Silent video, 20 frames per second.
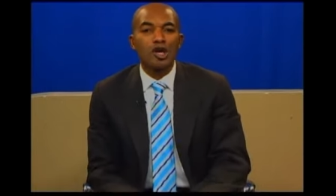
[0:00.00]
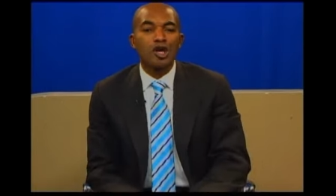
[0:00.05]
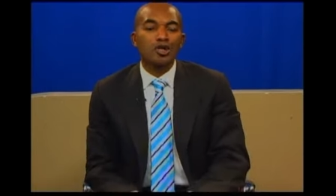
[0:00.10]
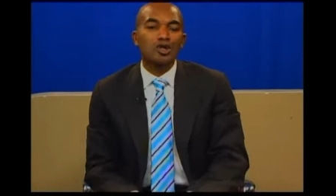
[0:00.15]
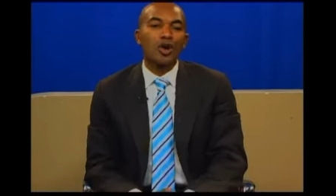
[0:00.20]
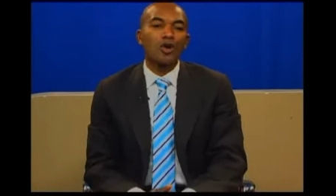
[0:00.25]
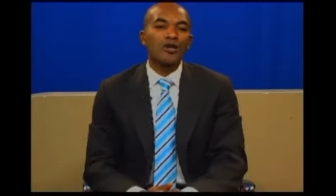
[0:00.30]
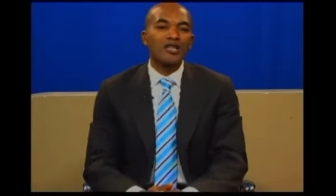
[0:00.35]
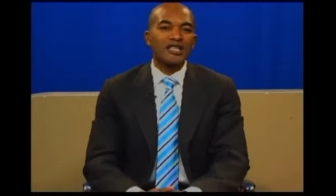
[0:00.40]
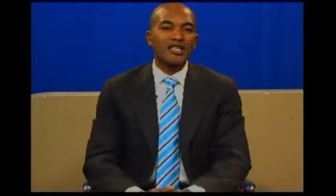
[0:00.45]

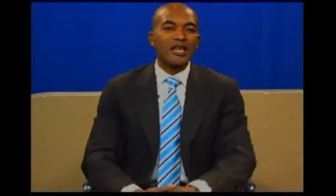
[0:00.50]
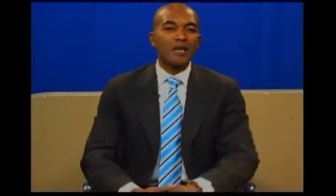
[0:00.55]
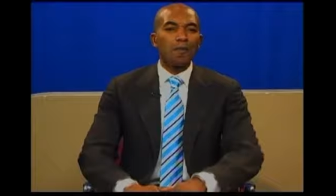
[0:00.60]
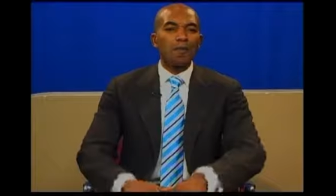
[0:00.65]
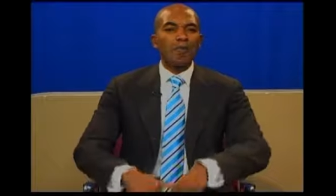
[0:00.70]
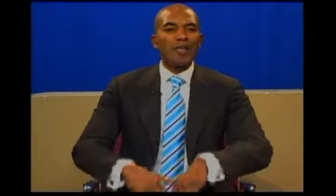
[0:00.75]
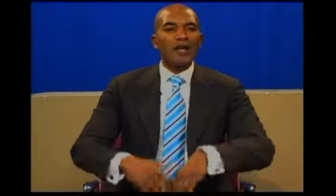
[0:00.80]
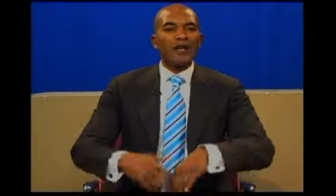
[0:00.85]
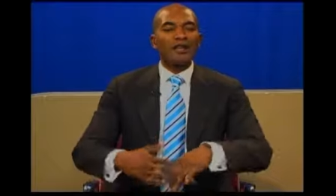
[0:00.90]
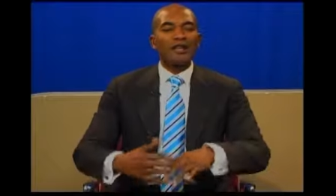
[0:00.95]
So you see,
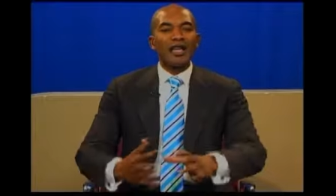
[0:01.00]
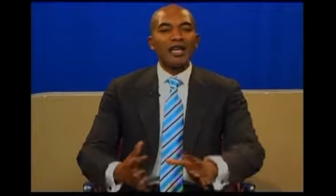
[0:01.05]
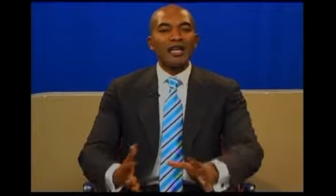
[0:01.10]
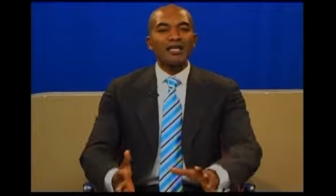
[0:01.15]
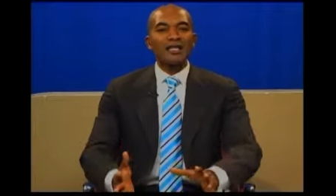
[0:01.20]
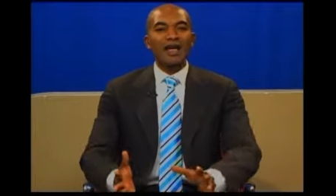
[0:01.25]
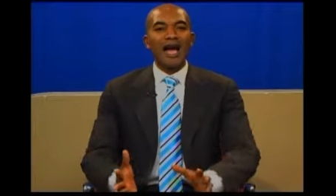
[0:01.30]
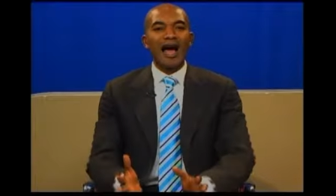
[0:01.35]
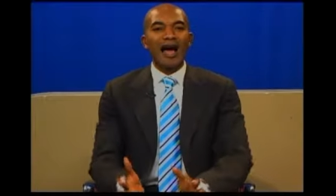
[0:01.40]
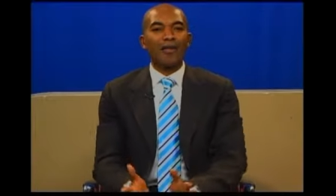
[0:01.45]

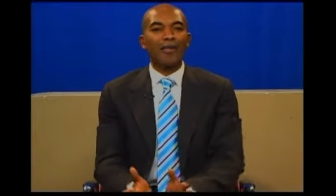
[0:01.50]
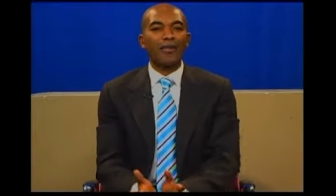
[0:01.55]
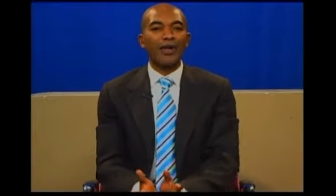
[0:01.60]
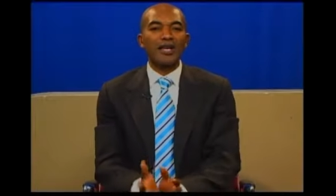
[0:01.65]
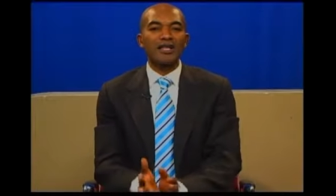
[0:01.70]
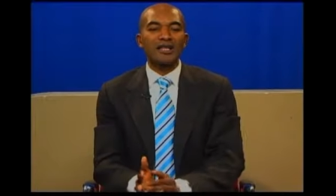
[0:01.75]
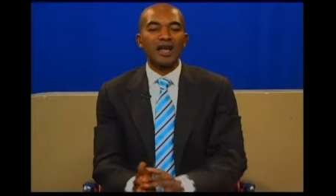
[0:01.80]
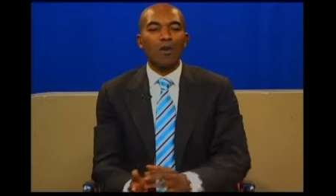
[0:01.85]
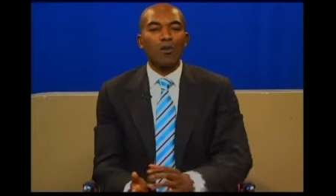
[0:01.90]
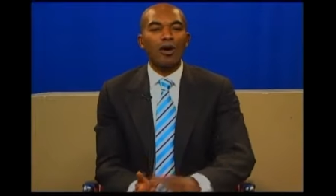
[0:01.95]
these are
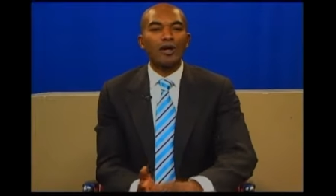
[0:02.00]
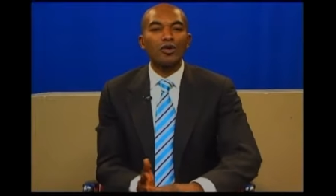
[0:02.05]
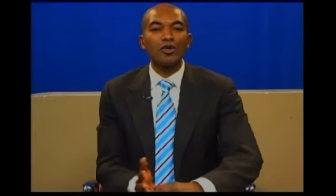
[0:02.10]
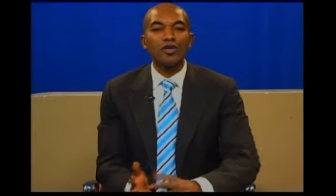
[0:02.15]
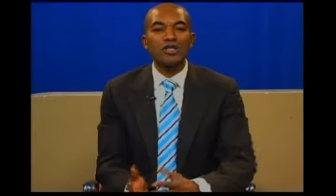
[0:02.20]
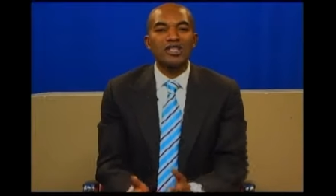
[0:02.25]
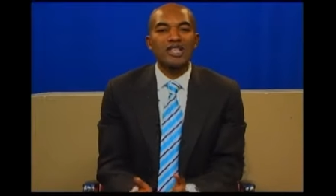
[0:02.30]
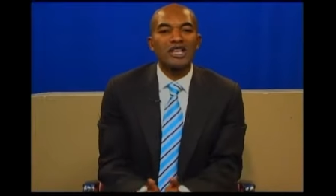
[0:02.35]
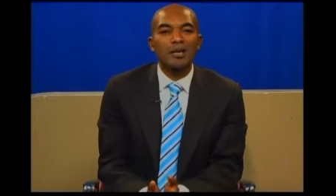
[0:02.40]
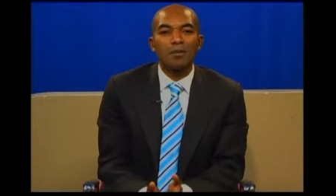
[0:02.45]
things that when
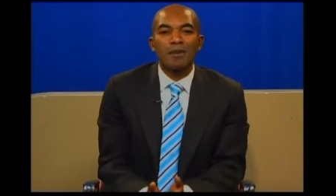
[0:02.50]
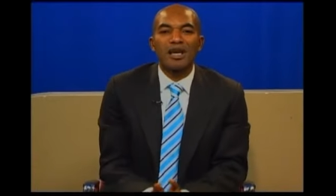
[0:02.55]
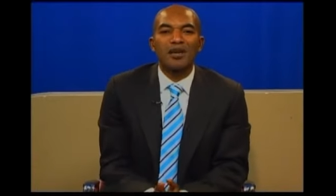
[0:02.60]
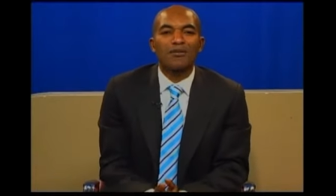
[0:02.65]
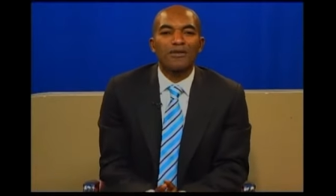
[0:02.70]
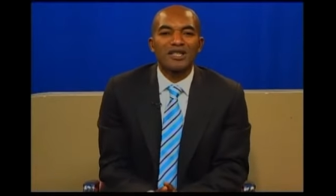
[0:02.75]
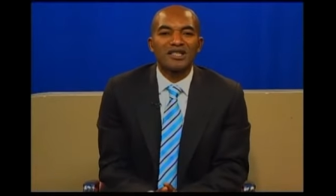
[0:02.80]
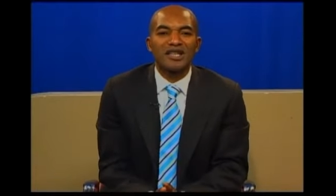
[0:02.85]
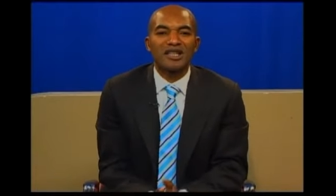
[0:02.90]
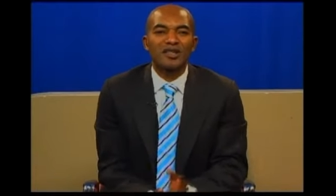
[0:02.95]
you see in
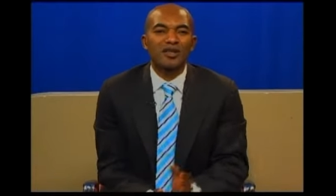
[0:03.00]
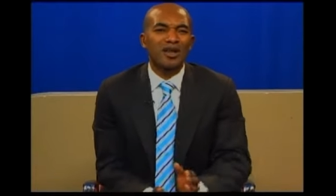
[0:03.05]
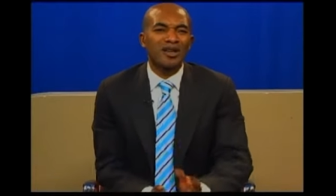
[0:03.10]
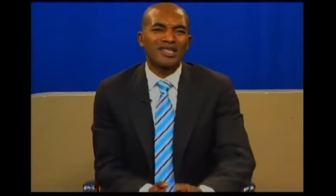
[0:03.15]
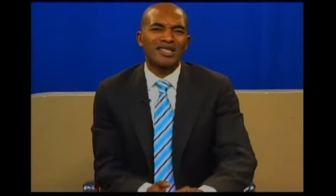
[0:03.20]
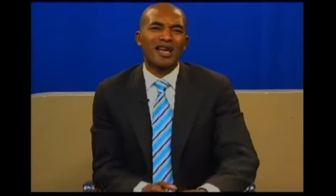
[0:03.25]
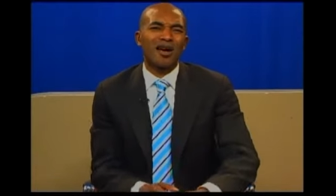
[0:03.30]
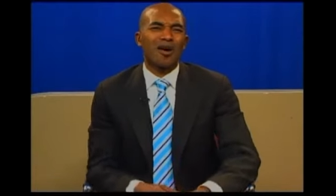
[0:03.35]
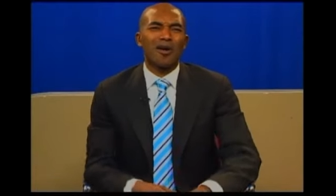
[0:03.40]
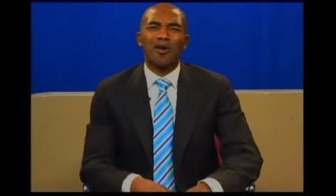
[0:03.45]
manifestation, don't
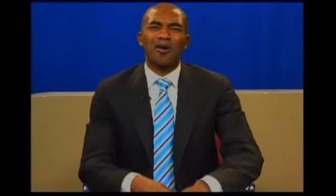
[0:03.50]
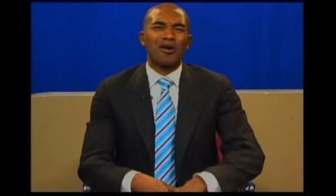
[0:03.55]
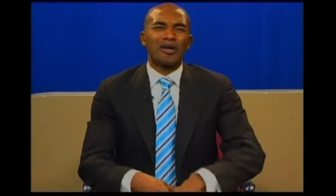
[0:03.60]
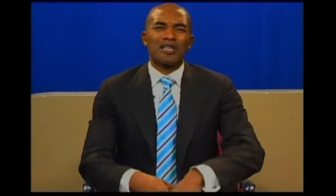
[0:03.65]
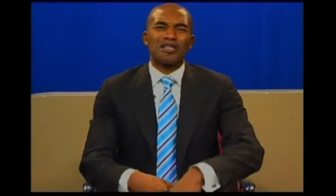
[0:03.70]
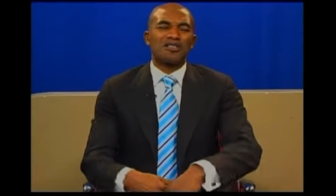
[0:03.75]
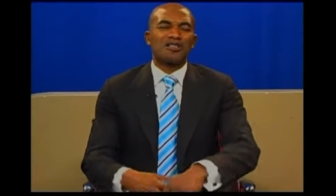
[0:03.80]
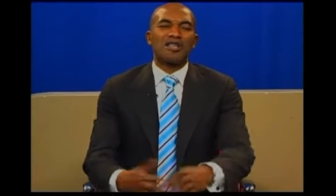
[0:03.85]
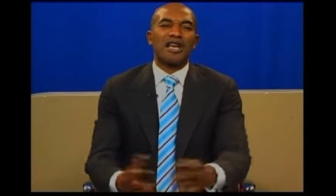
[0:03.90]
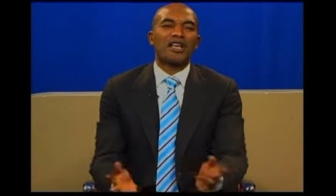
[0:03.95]
say, oh,
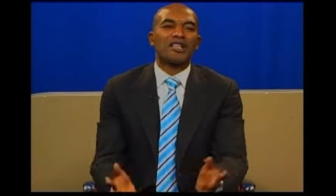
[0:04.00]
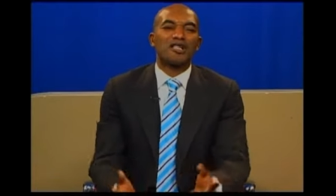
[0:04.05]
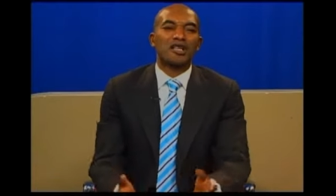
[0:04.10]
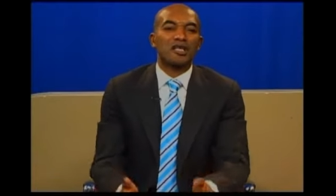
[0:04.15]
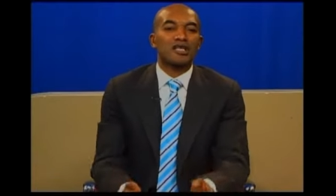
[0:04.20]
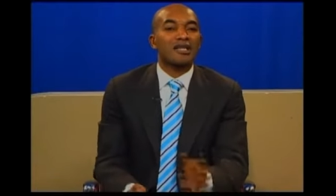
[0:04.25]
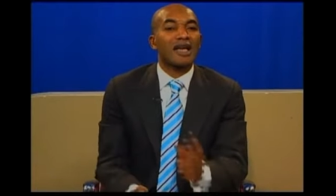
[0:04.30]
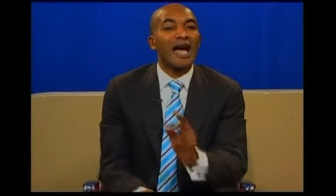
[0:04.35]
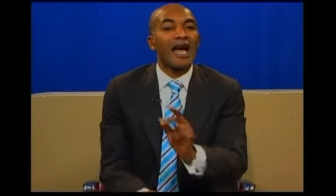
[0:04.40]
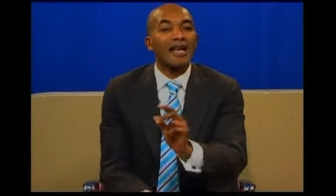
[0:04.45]
it's just
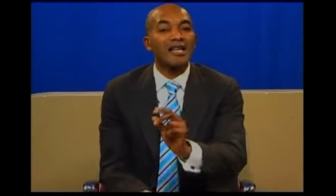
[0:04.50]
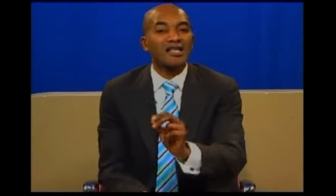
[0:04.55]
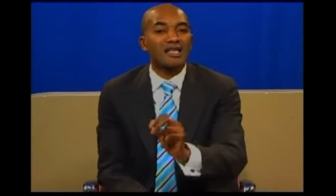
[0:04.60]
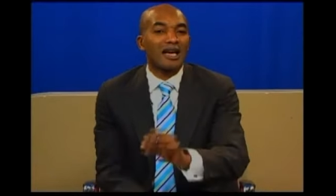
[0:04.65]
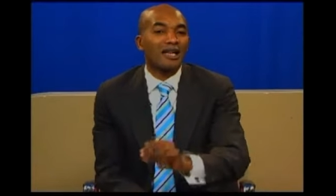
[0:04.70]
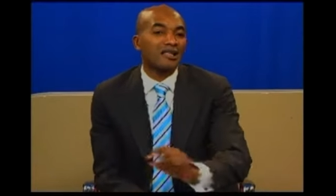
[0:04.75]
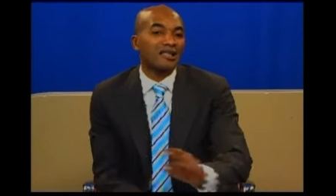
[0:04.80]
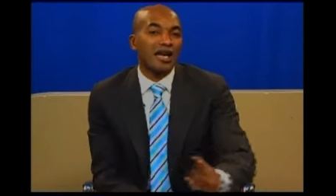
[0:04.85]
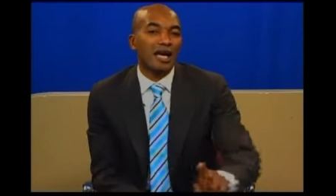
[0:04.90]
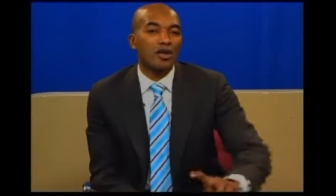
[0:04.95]
the science
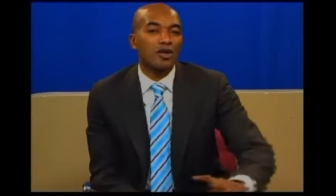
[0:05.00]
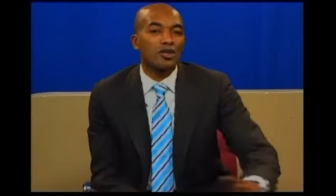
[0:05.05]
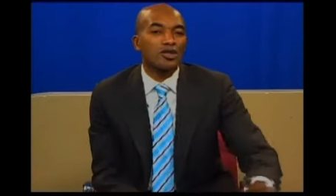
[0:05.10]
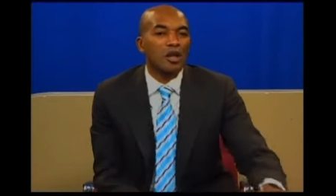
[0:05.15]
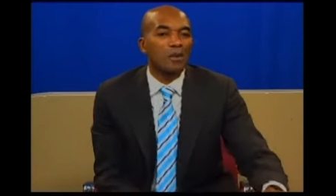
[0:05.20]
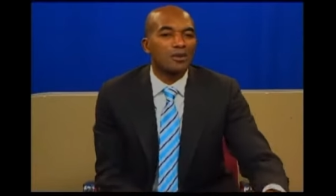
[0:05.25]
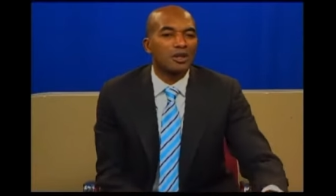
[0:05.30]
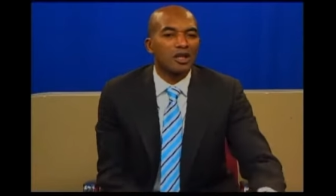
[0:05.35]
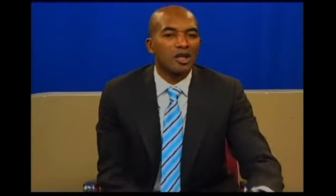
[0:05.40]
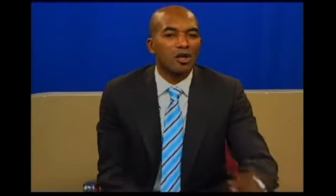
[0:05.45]
can tell you
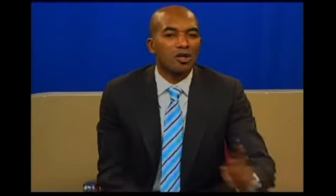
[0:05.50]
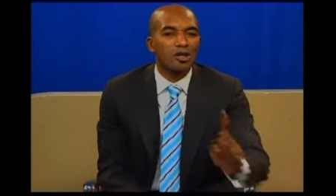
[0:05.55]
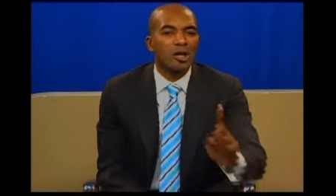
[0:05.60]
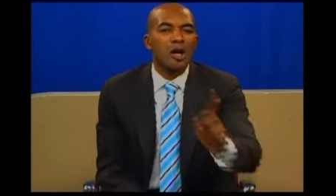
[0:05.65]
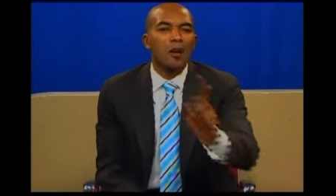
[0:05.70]
something else.